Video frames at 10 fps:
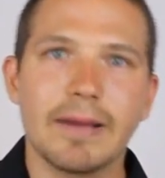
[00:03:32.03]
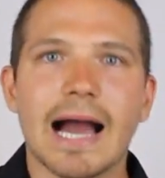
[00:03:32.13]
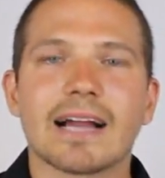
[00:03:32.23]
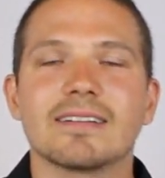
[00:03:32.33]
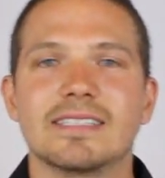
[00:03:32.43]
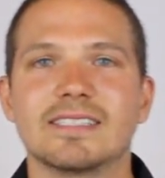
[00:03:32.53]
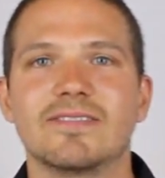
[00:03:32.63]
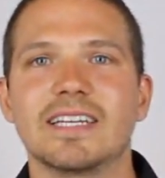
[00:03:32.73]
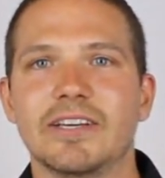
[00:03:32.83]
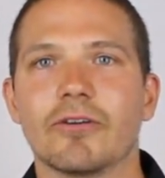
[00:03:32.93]
back on this
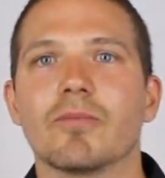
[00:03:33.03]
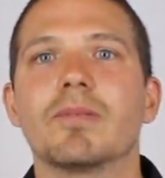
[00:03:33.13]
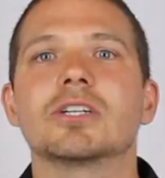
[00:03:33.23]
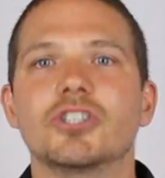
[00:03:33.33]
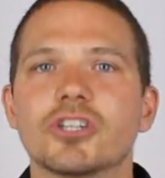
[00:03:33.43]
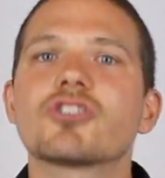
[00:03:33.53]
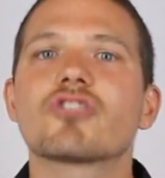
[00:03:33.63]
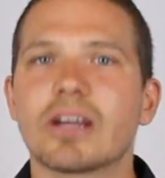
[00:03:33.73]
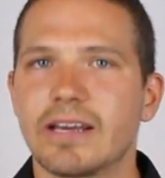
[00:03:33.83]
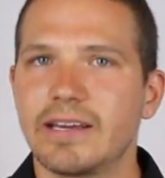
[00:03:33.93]
video, but just
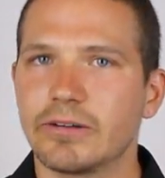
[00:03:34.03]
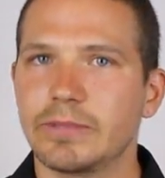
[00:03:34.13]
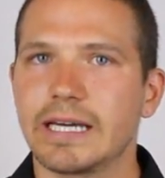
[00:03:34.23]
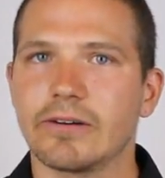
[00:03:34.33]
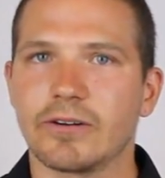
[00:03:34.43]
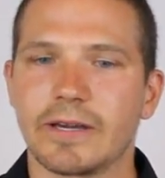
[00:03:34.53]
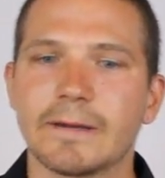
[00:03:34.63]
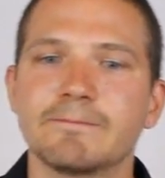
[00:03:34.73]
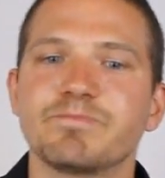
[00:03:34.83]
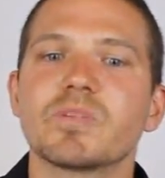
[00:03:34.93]
try to hear me out,
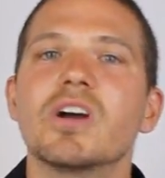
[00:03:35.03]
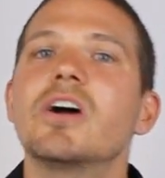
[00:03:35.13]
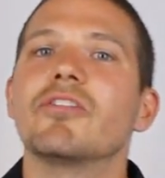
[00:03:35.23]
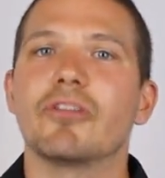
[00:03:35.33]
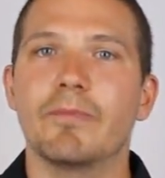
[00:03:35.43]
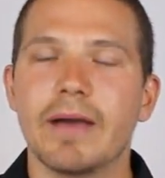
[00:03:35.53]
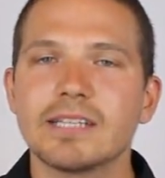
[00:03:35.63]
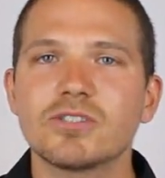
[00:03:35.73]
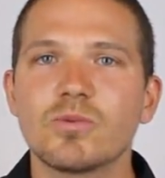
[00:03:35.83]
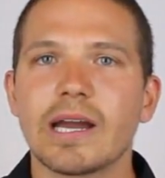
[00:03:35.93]
okay? The
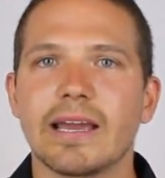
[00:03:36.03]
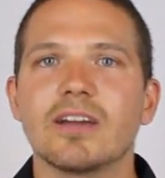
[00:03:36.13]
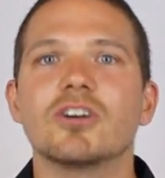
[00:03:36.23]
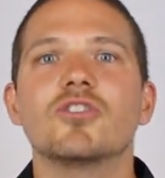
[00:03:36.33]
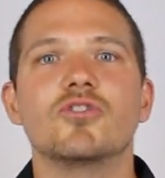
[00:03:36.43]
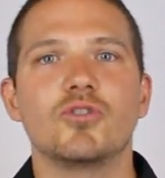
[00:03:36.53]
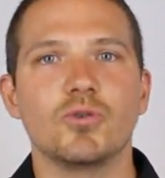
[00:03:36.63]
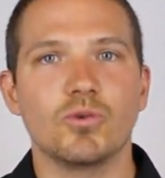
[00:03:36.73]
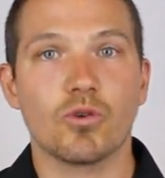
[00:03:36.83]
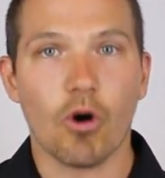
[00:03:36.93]
best way
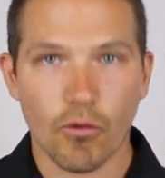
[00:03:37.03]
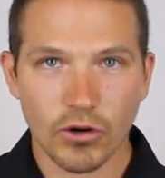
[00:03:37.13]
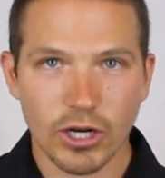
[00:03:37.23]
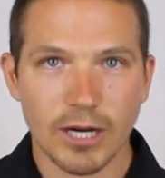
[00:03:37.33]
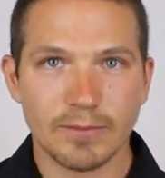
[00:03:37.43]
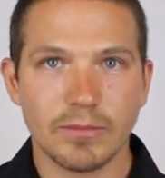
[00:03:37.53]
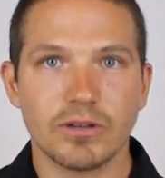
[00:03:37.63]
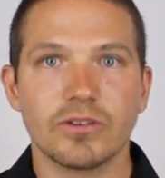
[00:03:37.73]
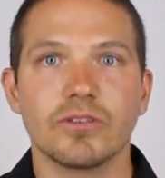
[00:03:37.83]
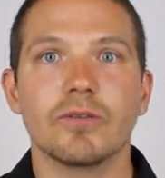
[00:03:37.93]
to
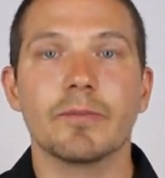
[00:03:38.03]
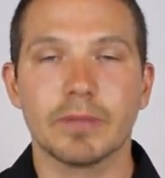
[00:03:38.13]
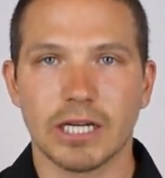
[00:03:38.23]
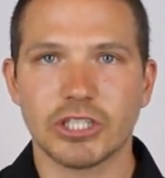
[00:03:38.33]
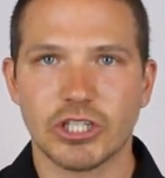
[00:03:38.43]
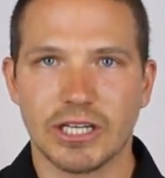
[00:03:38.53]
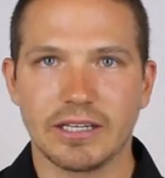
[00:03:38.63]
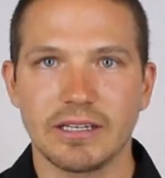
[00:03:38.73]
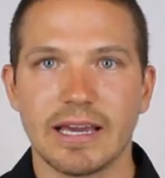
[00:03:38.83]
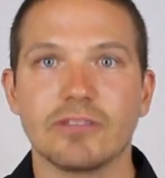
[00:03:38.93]
overcome
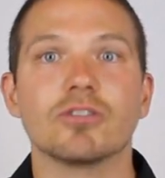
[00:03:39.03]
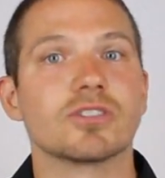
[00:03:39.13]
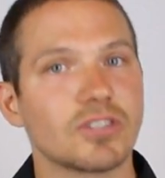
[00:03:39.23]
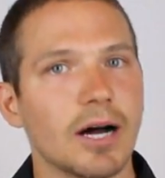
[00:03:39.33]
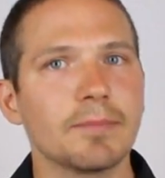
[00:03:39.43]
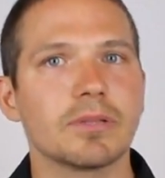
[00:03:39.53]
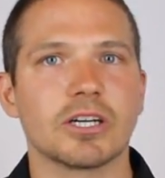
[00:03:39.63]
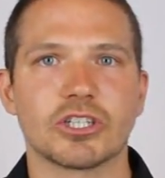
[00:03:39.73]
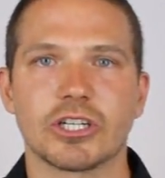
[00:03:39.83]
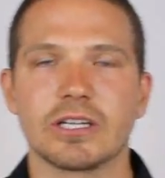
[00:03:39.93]
blushing and to stop
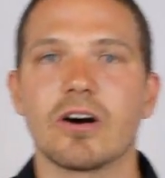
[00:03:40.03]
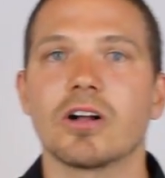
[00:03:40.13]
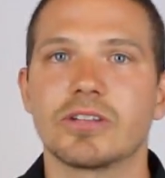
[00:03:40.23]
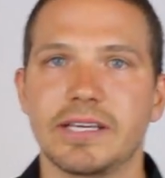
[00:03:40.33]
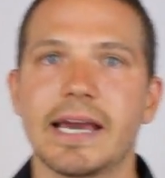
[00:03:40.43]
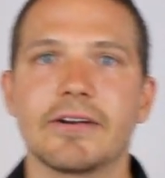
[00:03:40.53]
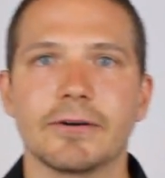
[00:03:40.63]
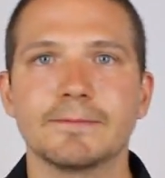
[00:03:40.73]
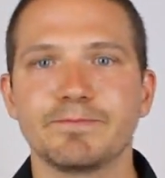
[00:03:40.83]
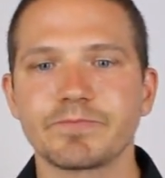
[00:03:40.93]
blushing
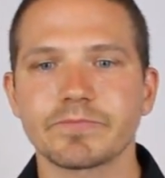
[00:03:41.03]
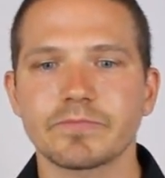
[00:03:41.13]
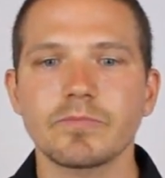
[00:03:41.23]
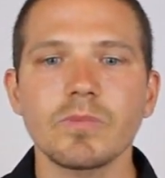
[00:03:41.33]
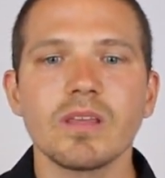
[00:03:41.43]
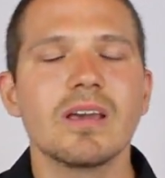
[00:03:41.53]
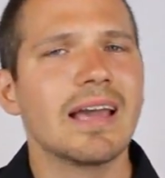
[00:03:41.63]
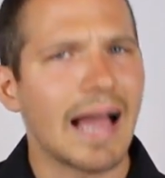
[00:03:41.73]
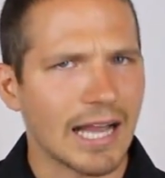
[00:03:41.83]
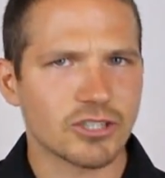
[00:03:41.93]
altogether,
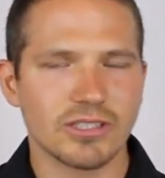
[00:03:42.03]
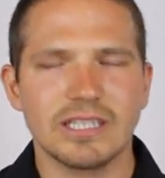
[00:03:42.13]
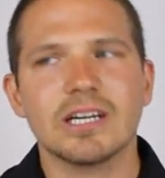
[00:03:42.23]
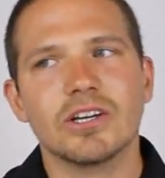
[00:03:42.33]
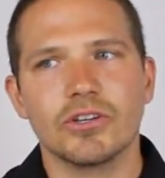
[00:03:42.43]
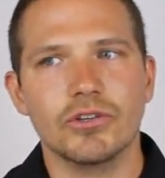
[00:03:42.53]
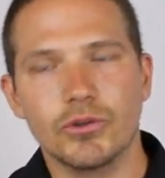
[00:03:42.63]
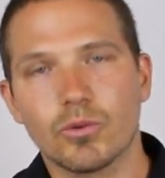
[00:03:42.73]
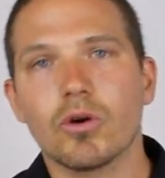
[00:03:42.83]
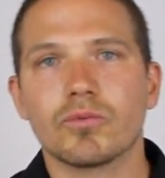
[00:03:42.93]
actually,
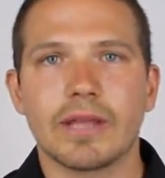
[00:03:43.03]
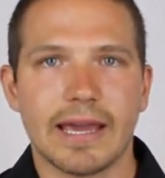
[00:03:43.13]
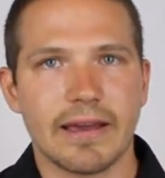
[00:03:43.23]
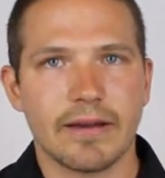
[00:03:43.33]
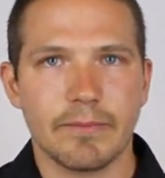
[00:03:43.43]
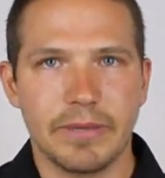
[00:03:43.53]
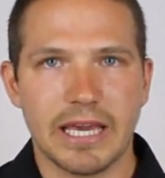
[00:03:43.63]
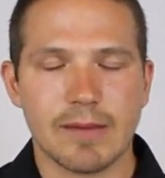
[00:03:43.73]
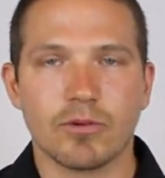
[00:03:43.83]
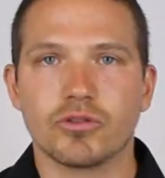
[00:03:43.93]
you won't
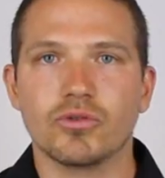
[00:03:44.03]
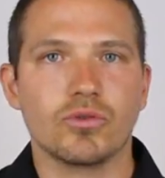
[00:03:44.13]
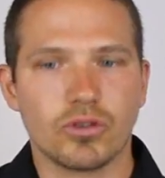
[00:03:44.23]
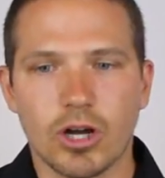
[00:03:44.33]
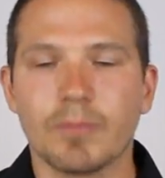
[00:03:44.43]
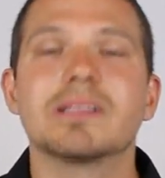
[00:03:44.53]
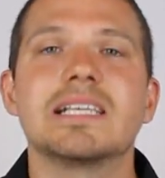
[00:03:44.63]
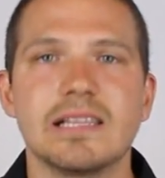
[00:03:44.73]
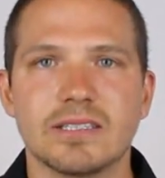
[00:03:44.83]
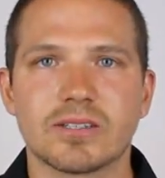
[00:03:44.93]
be able to
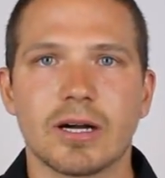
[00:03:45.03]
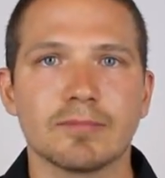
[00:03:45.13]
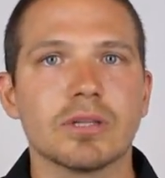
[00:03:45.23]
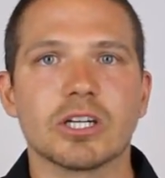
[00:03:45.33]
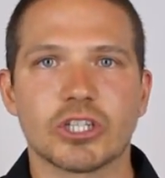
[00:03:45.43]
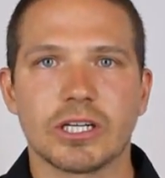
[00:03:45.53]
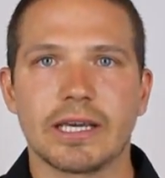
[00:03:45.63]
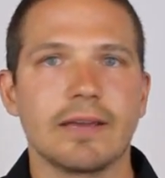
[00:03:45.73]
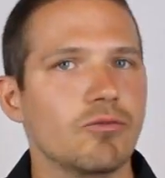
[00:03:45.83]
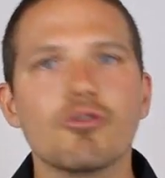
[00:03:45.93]
completely stop blushing,
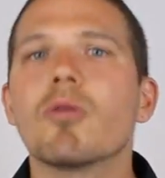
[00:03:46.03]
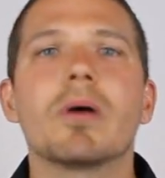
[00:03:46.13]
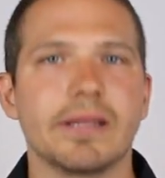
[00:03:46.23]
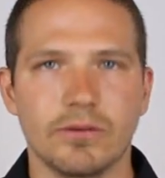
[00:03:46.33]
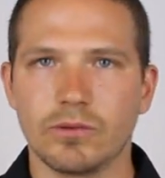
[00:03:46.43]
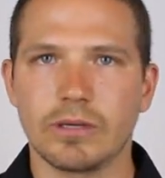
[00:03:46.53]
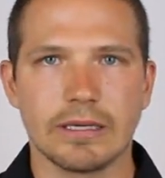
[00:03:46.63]
okay? Nobody